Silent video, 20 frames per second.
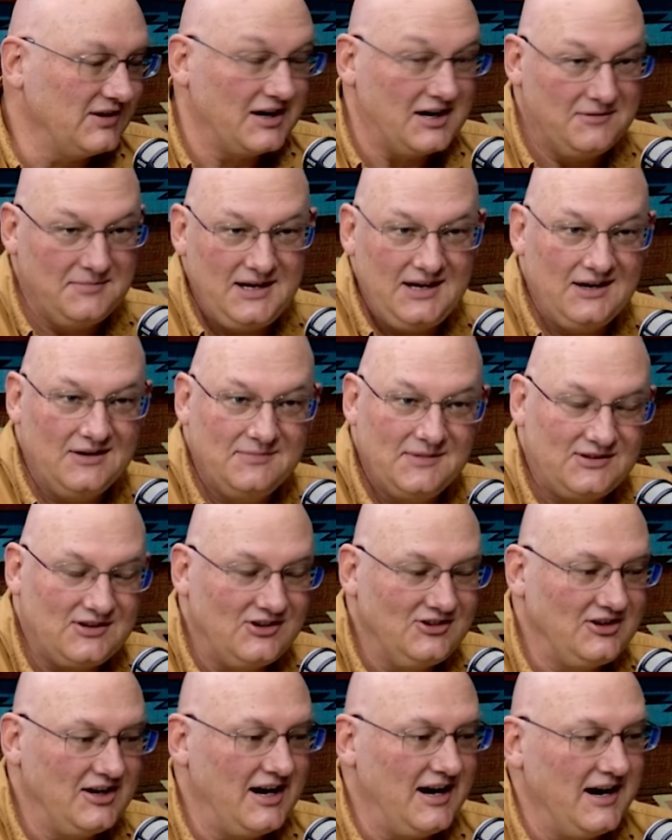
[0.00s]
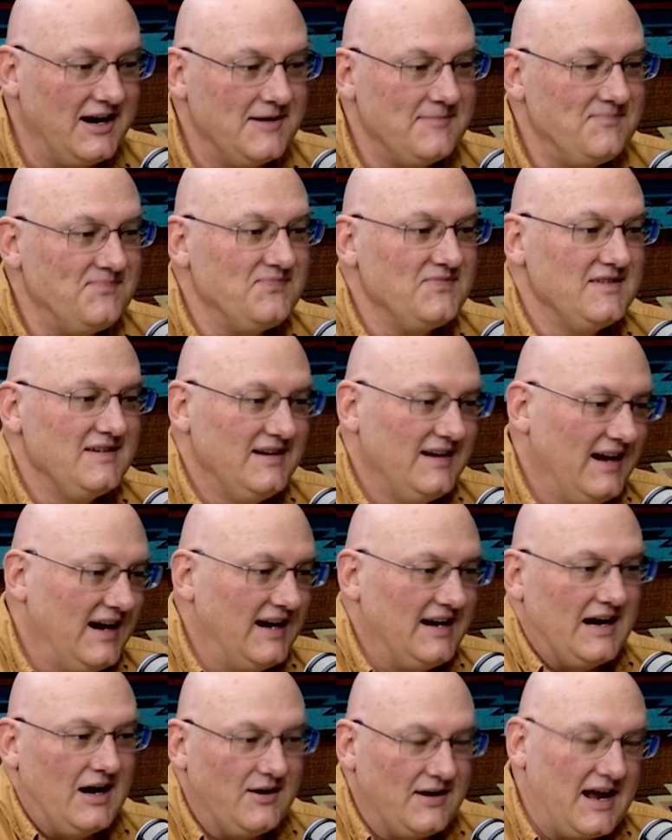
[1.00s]
Jaramillo, Mr. J,
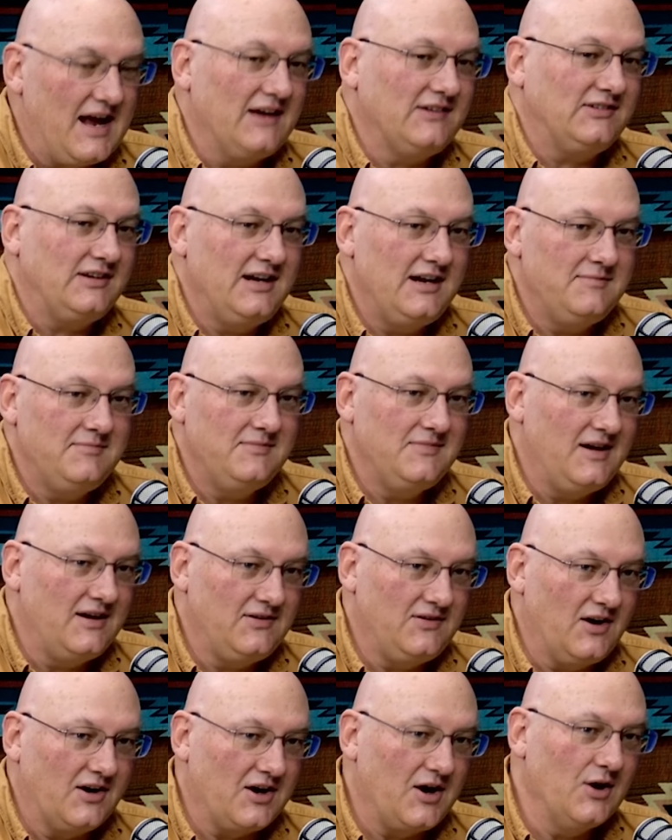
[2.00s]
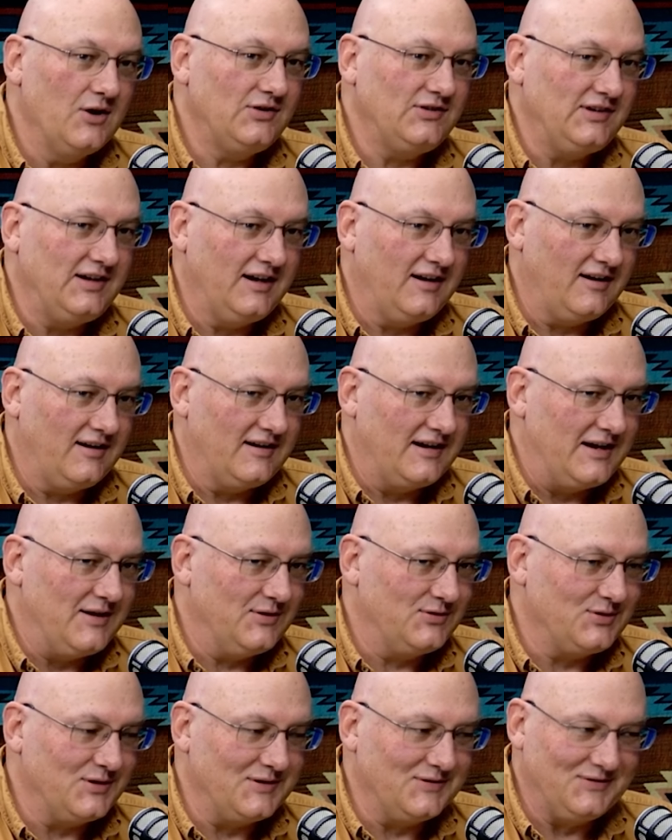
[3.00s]
and I would ask him, is there ghosts here? And he was
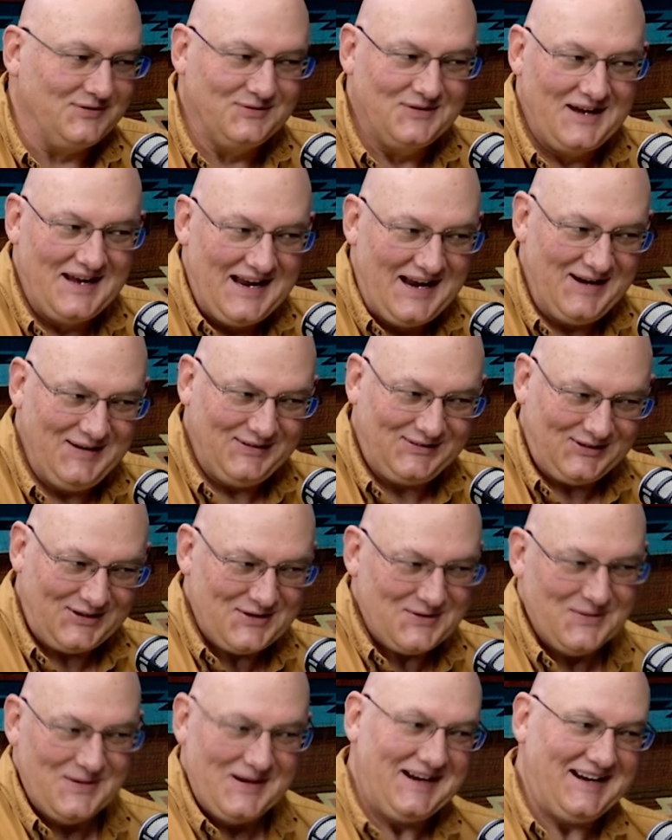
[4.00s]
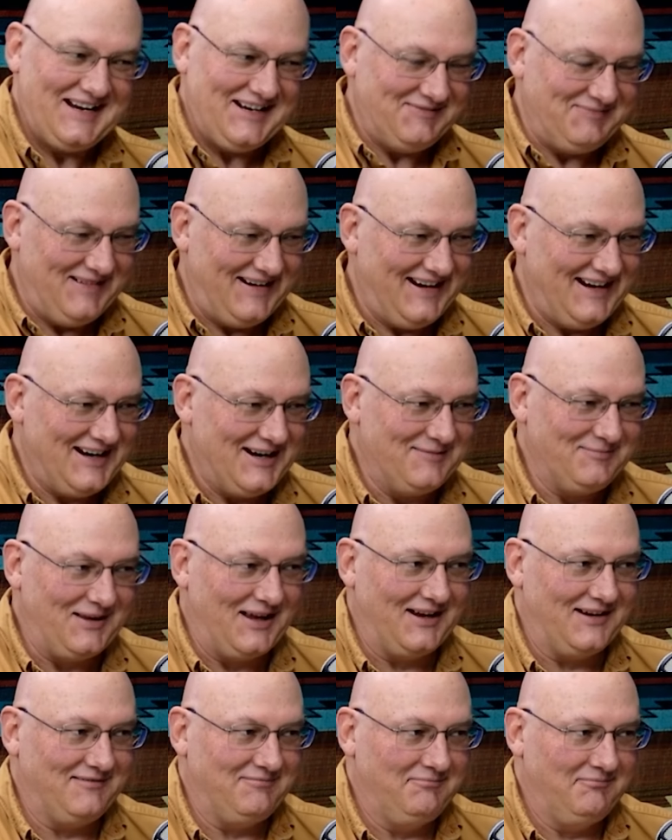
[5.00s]
sort of, he was sort of wink at me. I'm
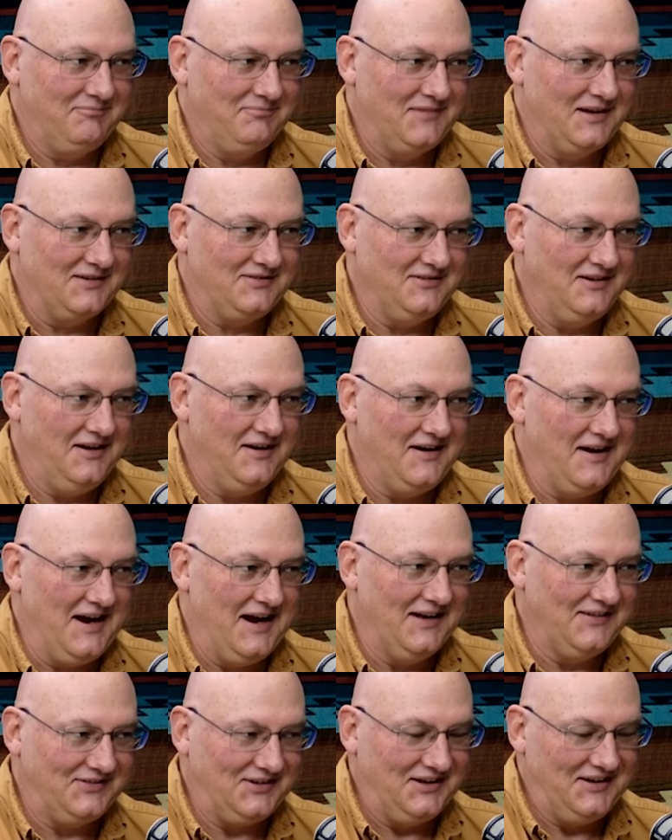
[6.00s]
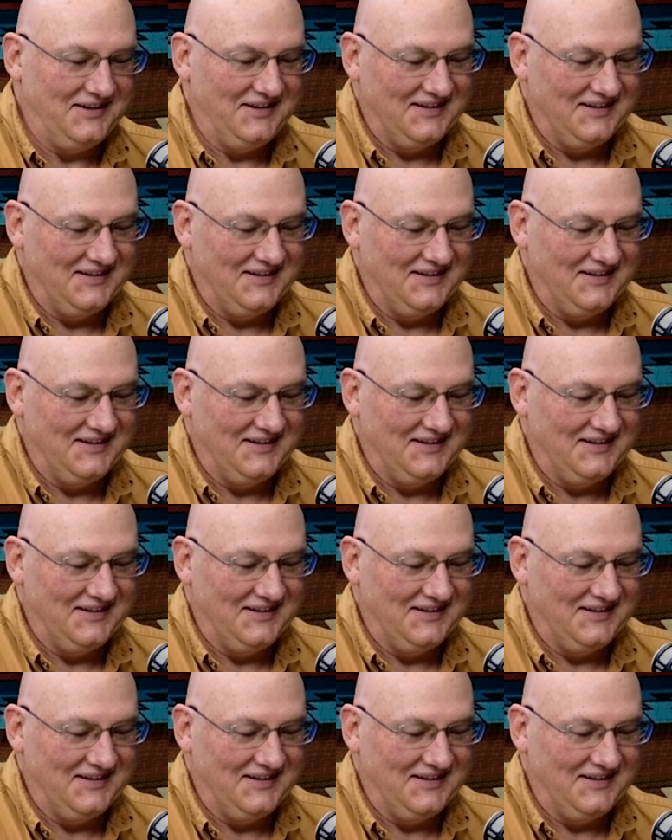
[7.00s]
like, that's not an answer, dude.